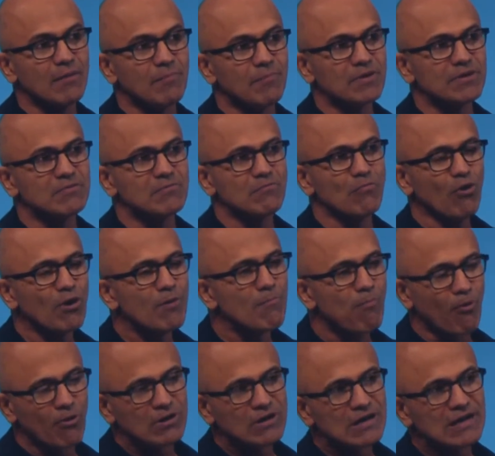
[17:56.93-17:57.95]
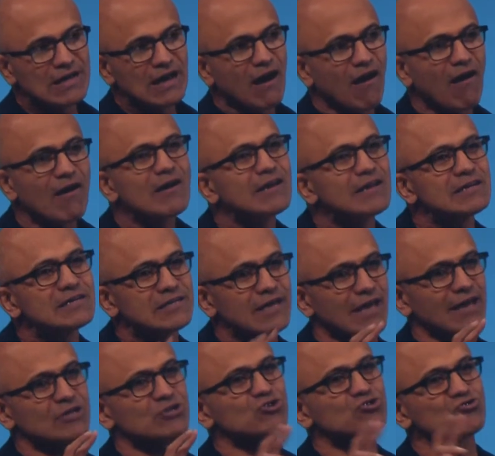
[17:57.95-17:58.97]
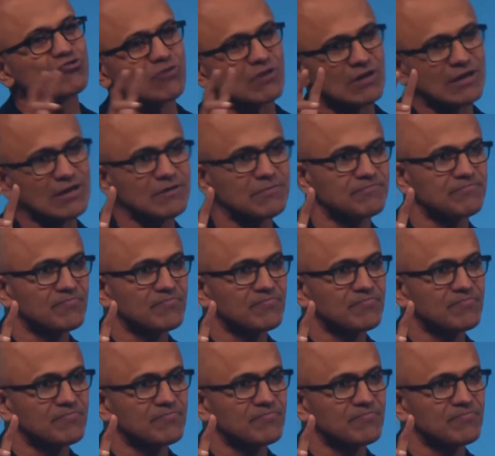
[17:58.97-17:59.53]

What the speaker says: but more importantly, architecturally,